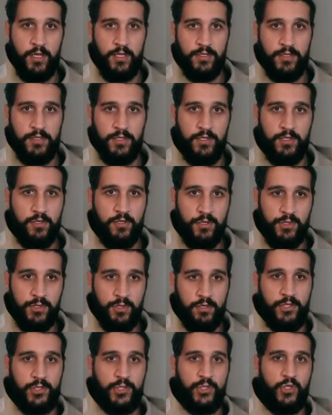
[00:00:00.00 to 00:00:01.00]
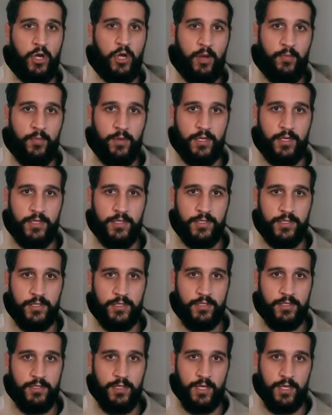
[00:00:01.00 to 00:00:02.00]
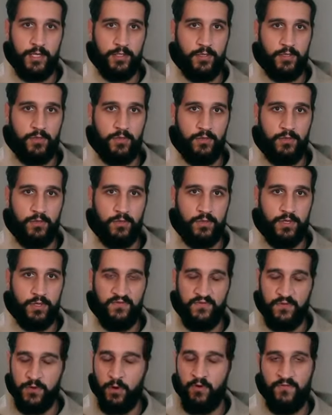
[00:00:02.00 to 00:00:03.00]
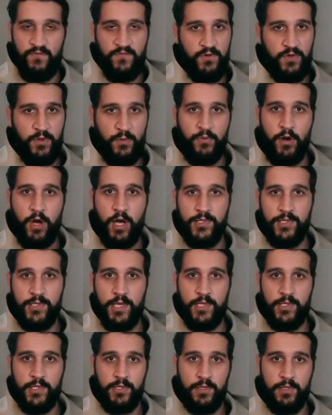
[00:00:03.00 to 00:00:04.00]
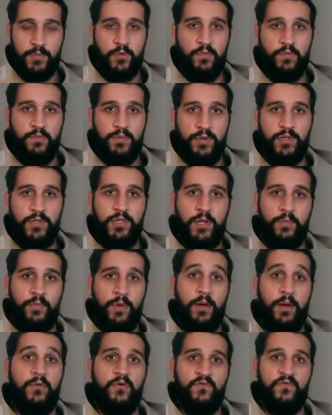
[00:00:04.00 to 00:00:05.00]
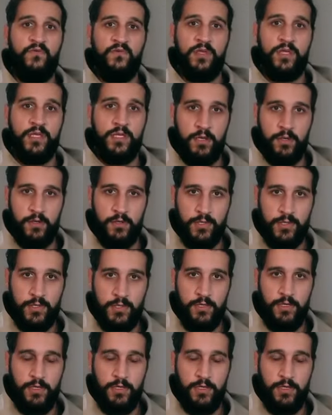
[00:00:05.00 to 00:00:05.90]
these are the sort of traumas that you, if you don't fully process them, you build them up over the years.